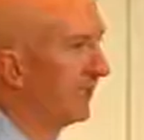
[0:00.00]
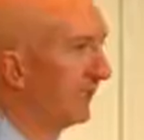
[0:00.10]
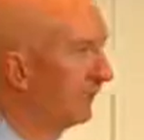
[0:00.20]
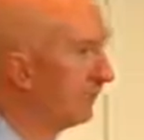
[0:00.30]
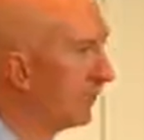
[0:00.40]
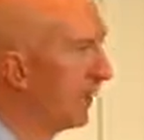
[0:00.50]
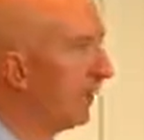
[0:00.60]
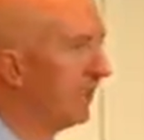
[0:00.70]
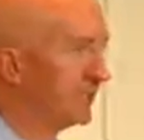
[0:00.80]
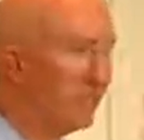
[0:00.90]
there.
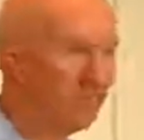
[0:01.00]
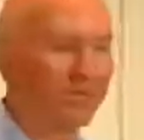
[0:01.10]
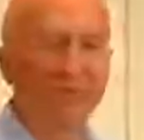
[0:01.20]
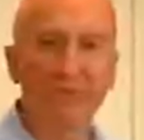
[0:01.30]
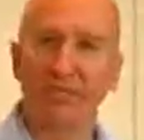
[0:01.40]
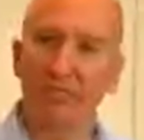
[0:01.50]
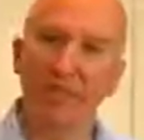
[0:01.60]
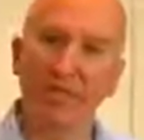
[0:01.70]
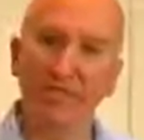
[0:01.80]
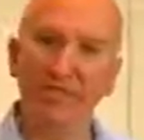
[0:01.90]
And some of those
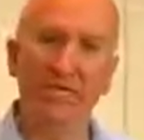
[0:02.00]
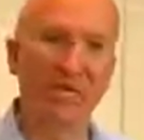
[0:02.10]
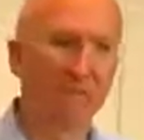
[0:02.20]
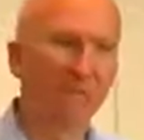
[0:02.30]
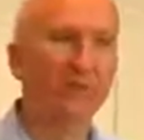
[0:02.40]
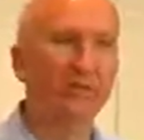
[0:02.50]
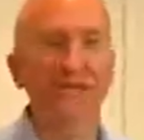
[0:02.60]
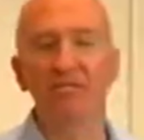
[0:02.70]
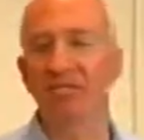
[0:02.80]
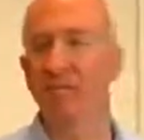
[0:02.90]
checkboxes have pretty
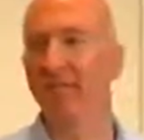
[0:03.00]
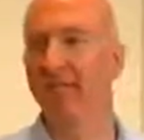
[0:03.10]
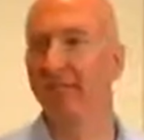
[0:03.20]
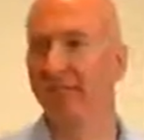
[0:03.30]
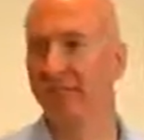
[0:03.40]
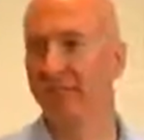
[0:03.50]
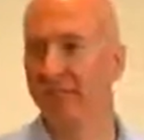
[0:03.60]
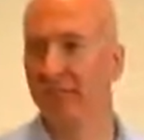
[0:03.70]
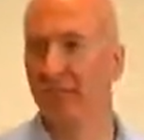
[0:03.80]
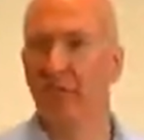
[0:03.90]
major
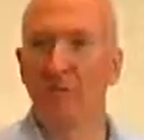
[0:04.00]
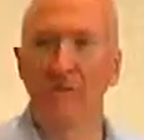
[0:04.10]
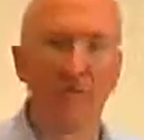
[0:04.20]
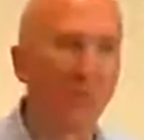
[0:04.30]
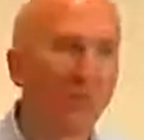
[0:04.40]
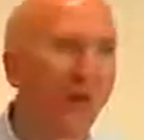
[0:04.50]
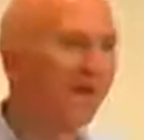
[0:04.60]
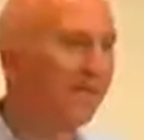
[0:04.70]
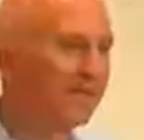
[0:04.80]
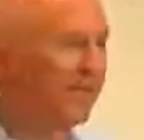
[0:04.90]
implications. So
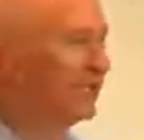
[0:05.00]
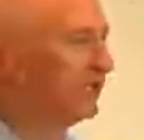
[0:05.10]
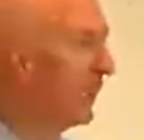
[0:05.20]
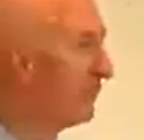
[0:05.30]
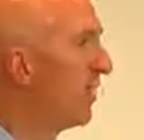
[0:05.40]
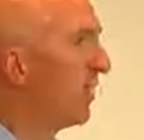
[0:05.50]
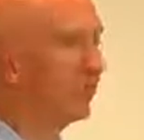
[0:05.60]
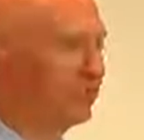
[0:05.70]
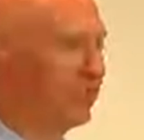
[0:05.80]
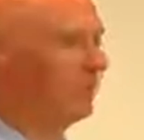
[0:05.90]
why is that
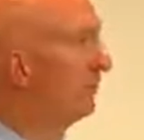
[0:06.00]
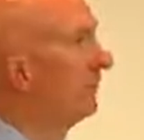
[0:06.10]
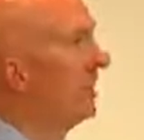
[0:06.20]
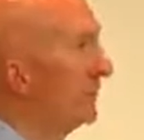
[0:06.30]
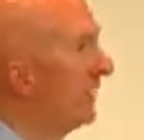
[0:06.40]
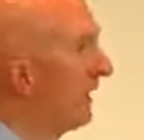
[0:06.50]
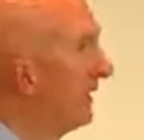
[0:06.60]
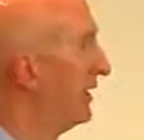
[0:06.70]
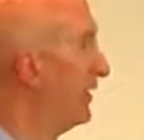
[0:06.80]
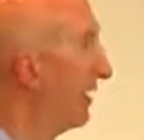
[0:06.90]
checkbox checked or not
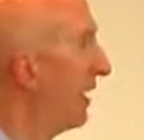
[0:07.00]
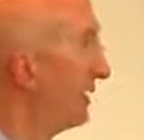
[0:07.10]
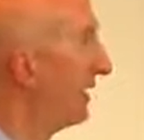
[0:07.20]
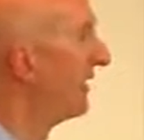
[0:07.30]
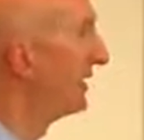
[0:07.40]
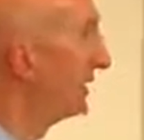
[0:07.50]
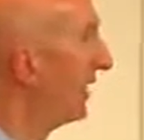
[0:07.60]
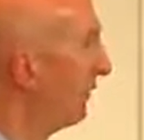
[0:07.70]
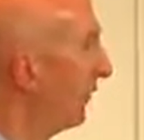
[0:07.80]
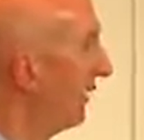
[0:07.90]
checked in your copy of the
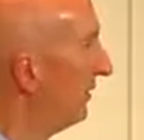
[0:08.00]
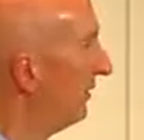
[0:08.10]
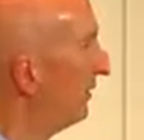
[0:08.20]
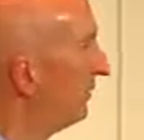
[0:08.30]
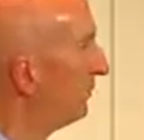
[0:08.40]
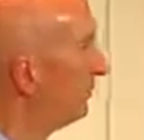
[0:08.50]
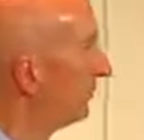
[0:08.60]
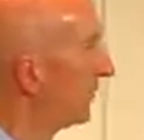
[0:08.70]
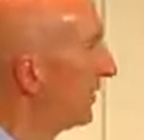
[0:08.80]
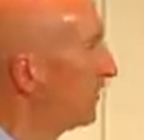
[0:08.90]
software?
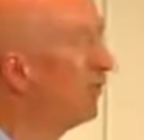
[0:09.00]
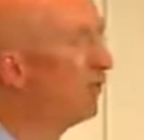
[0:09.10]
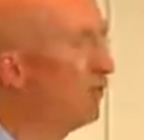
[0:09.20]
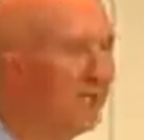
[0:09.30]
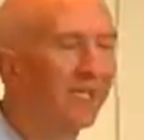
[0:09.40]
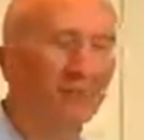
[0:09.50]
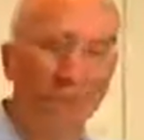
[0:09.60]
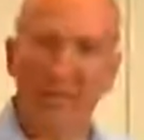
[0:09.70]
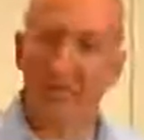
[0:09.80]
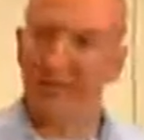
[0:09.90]
Do you really
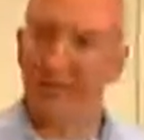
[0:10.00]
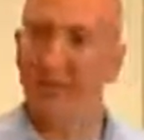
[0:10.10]
want